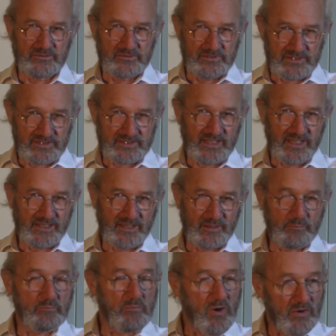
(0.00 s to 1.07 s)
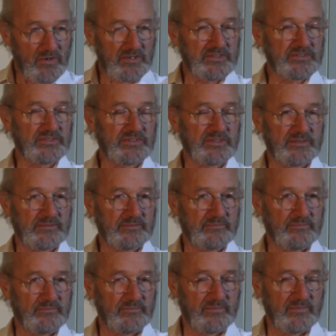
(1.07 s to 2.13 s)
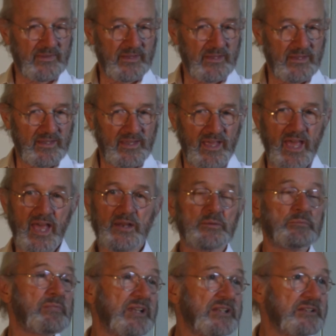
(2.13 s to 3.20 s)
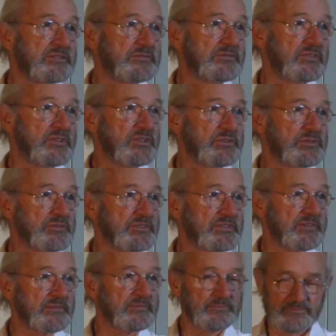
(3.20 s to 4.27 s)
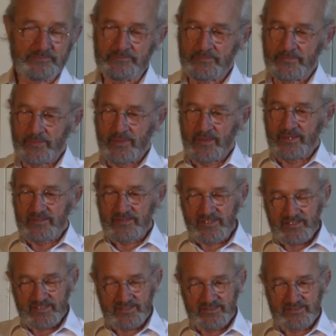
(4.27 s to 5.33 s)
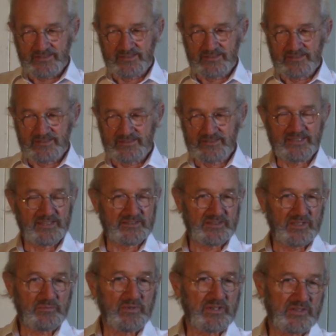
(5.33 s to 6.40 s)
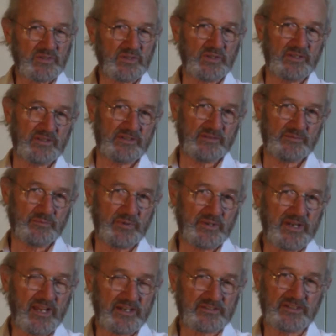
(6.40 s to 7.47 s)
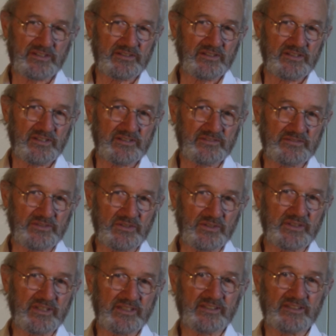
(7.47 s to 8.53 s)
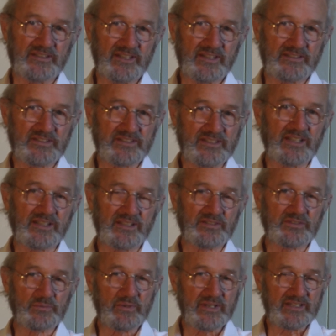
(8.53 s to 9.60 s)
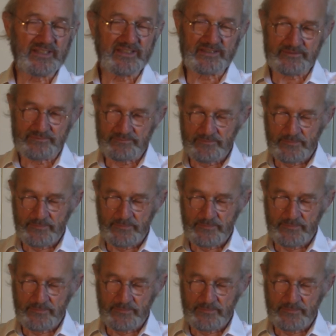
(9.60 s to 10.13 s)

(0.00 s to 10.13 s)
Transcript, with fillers: Stella Moris had a million views. The 60 minutes production of Julian and Stella's wedding